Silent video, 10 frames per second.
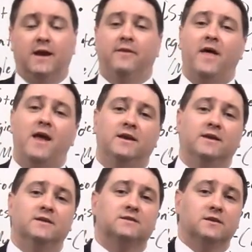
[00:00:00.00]
And that
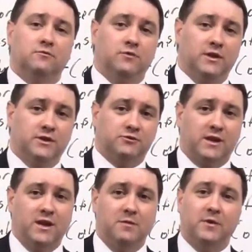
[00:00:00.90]
is really
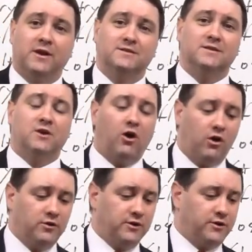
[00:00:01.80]
tricky because it's
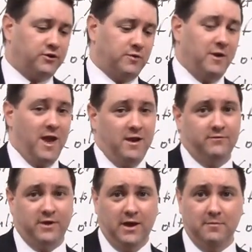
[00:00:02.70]
hard to determine
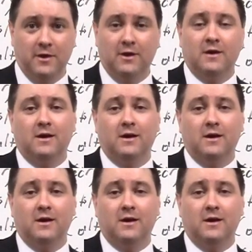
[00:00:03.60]
ahead of time.